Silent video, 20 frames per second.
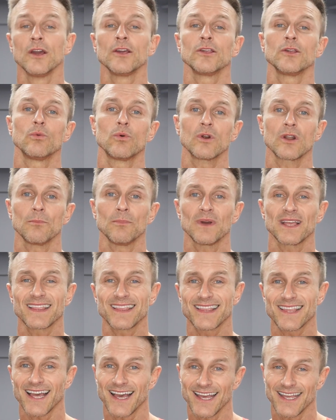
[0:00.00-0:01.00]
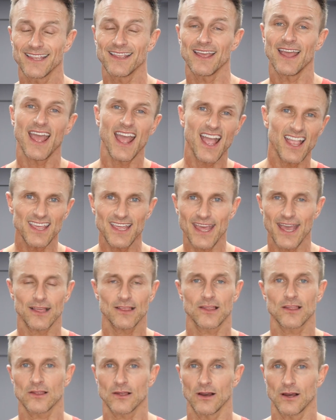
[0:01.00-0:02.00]
You want to maintain any
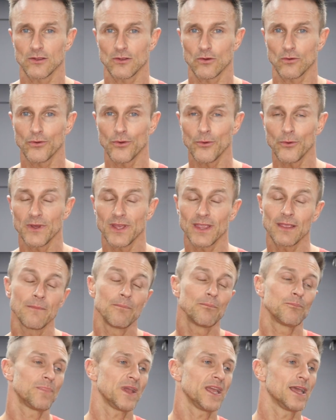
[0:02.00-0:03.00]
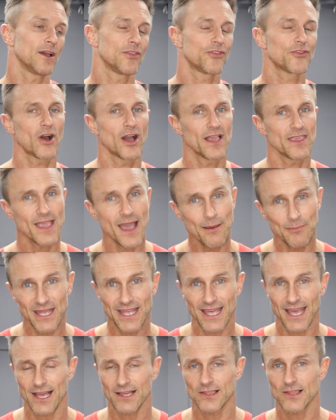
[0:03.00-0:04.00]
exercise you're doing, be it a
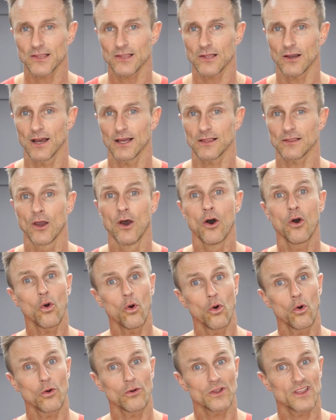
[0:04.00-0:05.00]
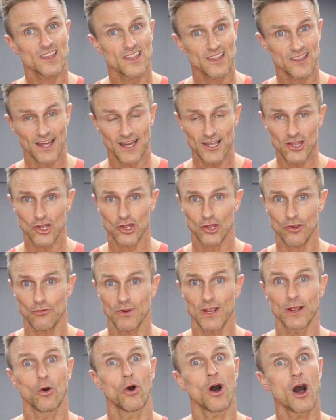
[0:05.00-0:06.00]
dynamic exercise or a
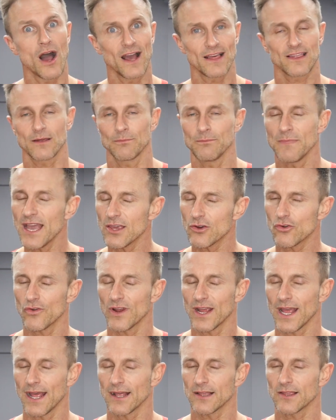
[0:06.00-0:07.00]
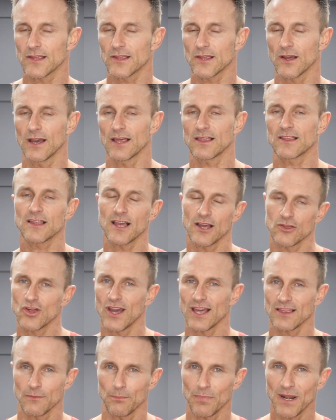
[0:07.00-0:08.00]
stationary or isometric exercise such
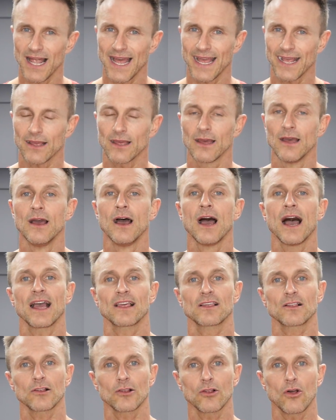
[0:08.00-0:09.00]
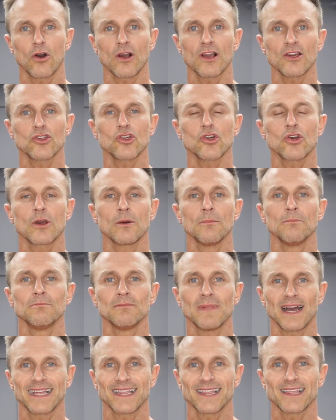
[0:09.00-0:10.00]
as a plank, as long as you can
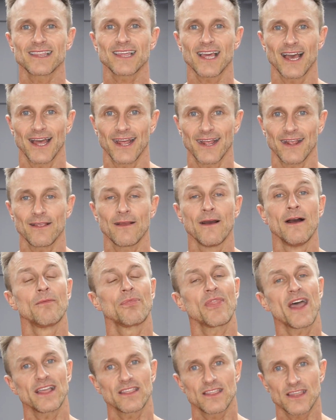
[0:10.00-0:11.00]
maintain that